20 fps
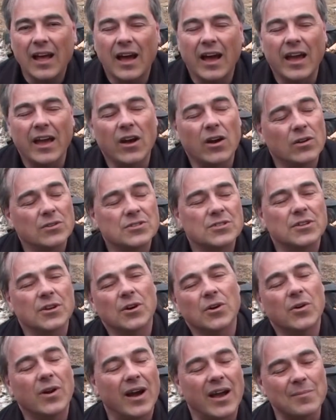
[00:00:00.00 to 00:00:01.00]

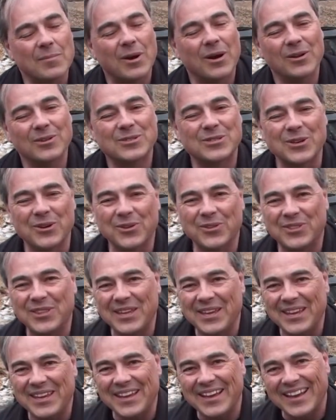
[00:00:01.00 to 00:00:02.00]
I'm also
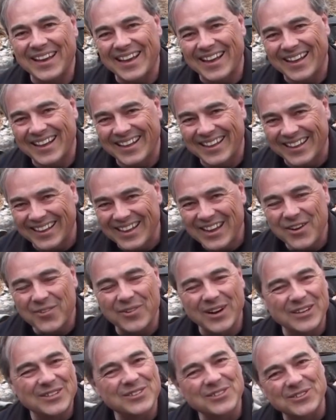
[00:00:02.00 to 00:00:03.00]
the
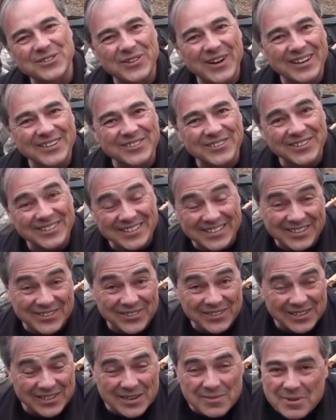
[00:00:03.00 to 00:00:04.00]
rental director at the
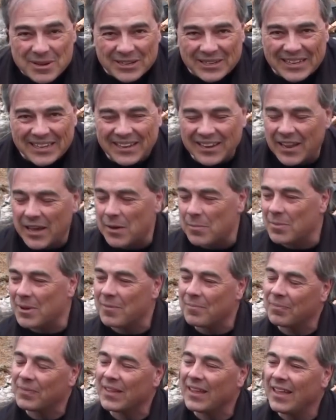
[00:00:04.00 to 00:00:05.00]
Enola Community Club,
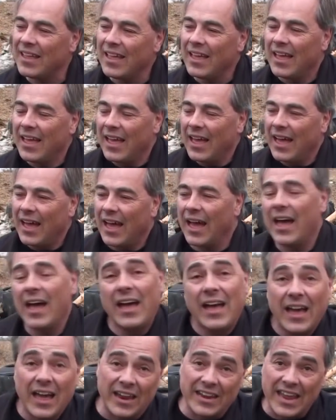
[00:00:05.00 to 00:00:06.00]

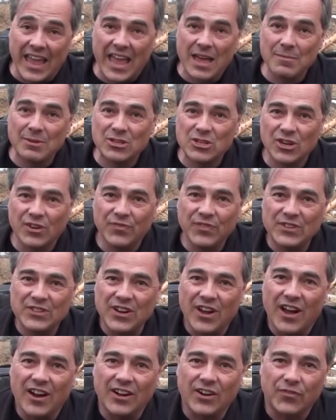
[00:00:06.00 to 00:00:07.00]
an amateur
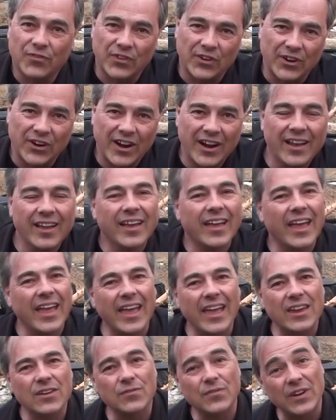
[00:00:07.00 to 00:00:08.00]
photographer
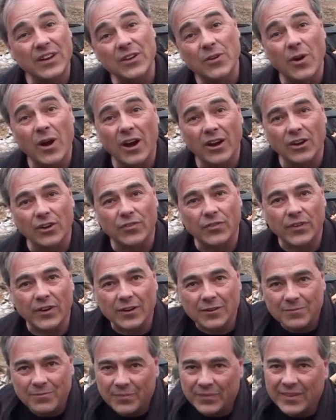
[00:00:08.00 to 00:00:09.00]
and
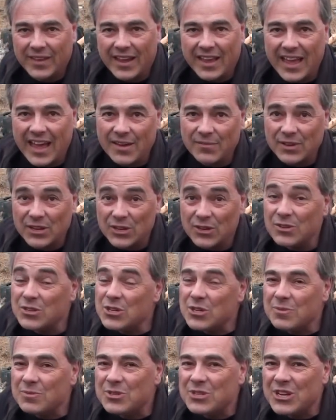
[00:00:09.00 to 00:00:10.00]
videographer. I have a
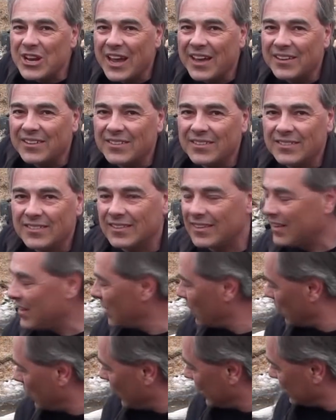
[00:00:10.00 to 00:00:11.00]
YouTube channel
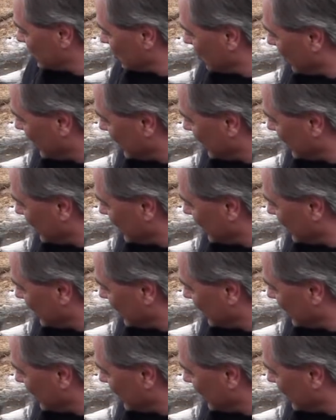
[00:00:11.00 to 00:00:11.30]
which